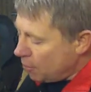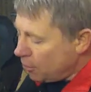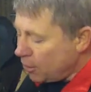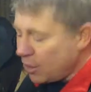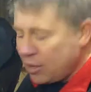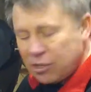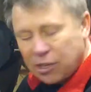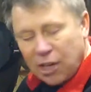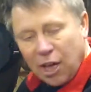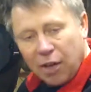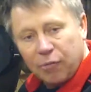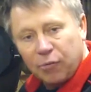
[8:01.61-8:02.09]

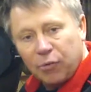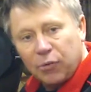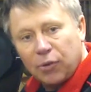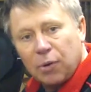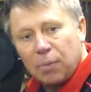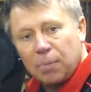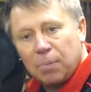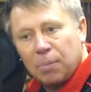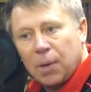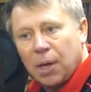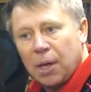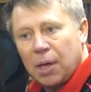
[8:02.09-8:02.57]
These came
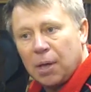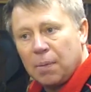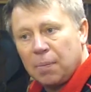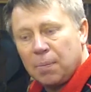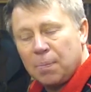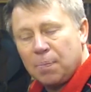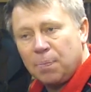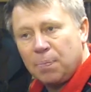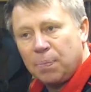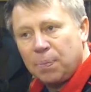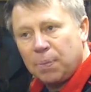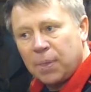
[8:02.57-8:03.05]
from
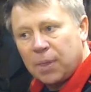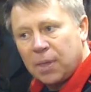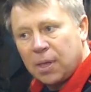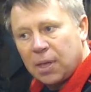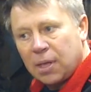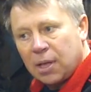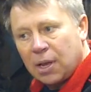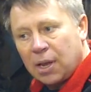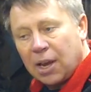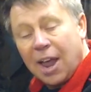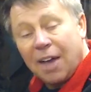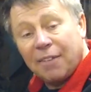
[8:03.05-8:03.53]

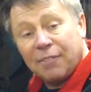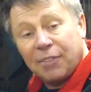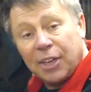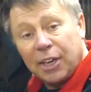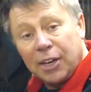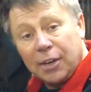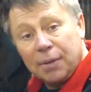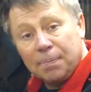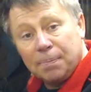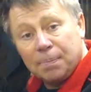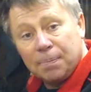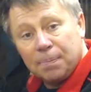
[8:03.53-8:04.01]

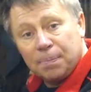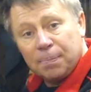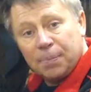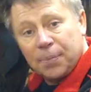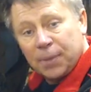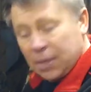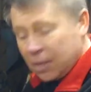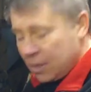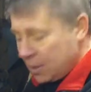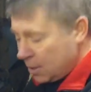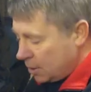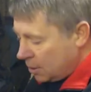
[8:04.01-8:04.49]
Latvia,
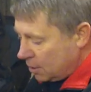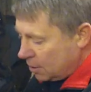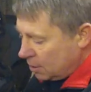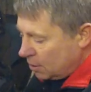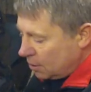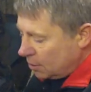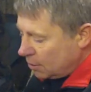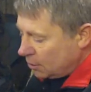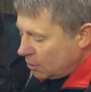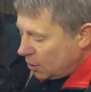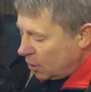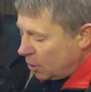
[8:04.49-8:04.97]

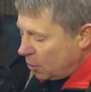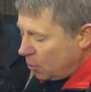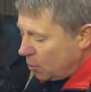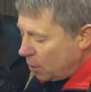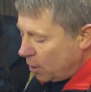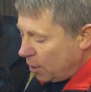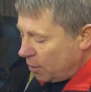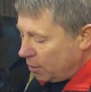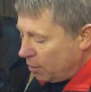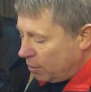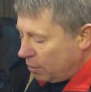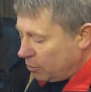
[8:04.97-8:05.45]

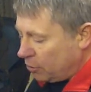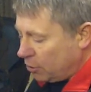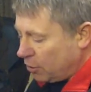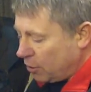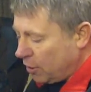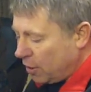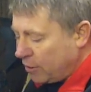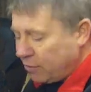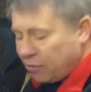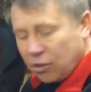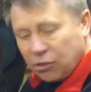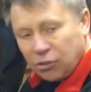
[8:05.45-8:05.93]
so
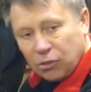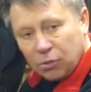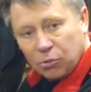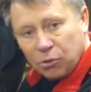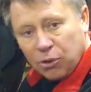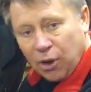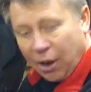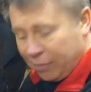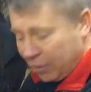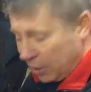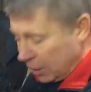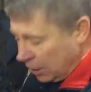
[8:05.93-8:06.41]
they've done some
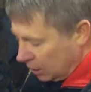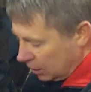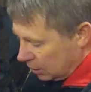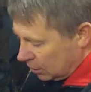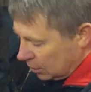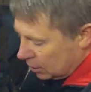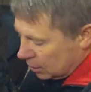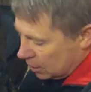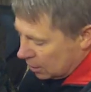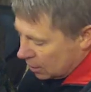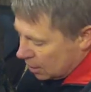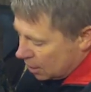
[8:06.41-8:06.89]
travelling.
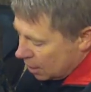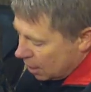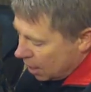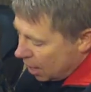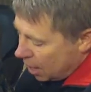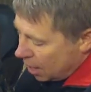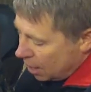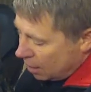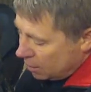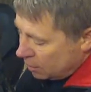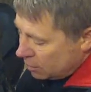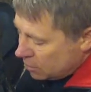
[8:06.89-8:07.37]

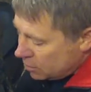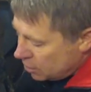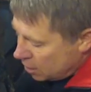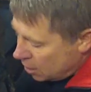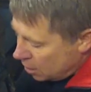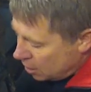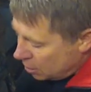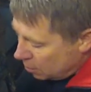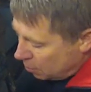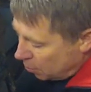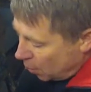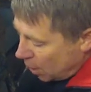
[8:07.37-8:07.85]
And
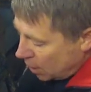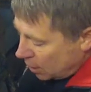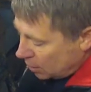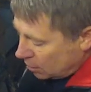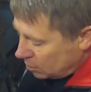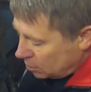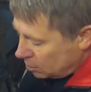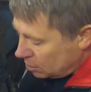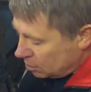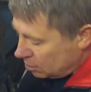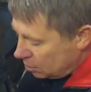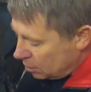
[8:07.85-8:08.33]
the
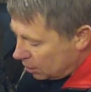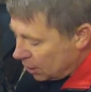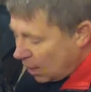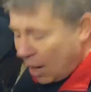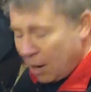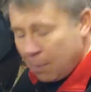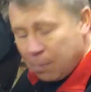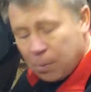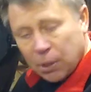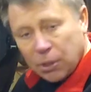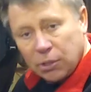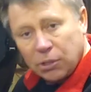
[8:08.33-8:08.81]
brakes, the
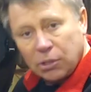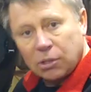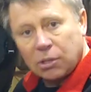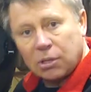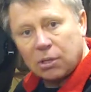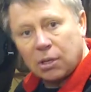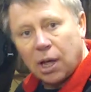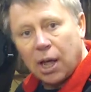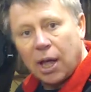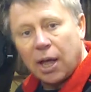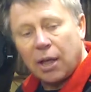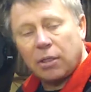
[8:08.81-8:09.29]
calipers,
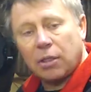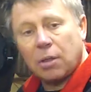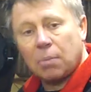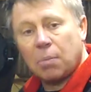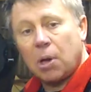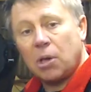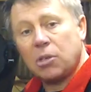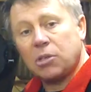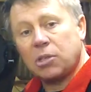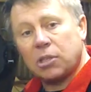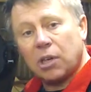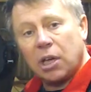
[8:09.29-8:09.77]
and the
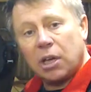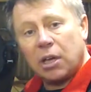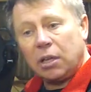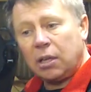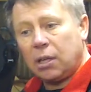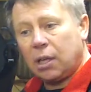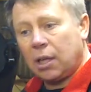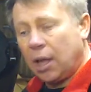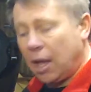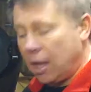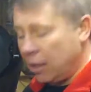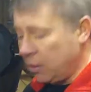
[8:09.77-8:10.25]
master
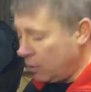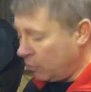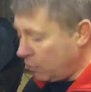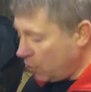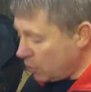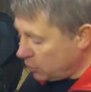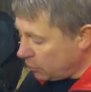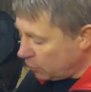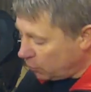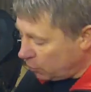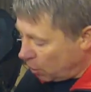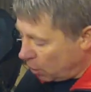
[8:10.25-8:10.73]
and the
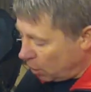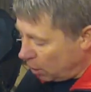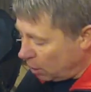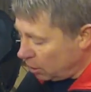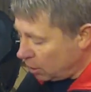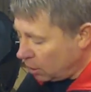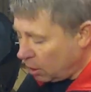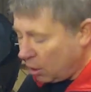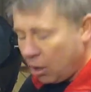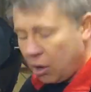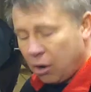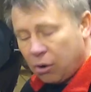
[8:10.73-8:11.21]
reservoir
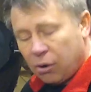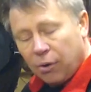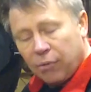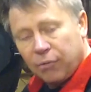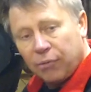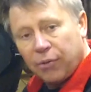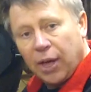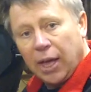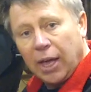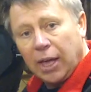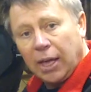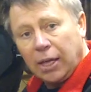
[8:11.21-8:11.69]
are
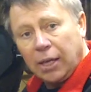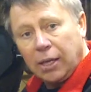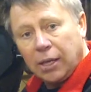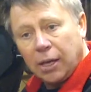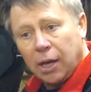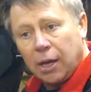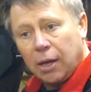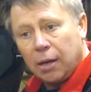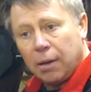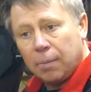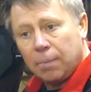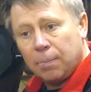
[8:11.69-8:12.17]
off a
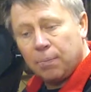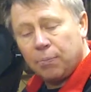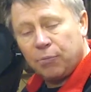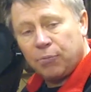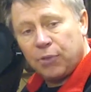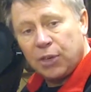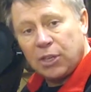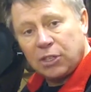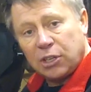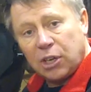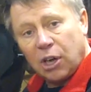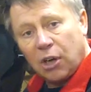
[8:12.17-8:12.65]

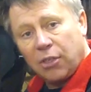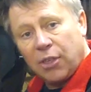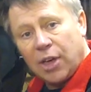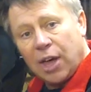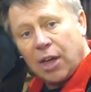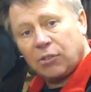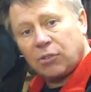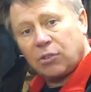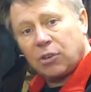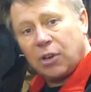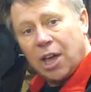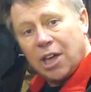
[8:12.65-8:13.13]

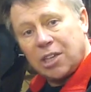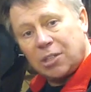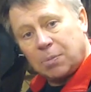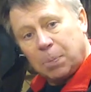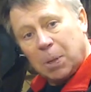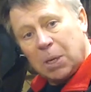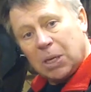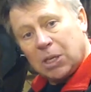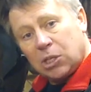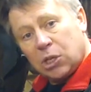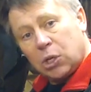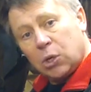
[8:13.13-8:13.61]
VTR1000
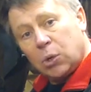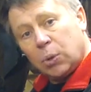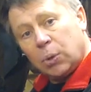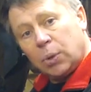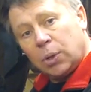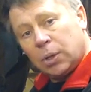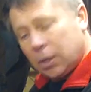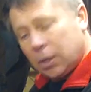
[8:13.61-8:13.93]
SP2,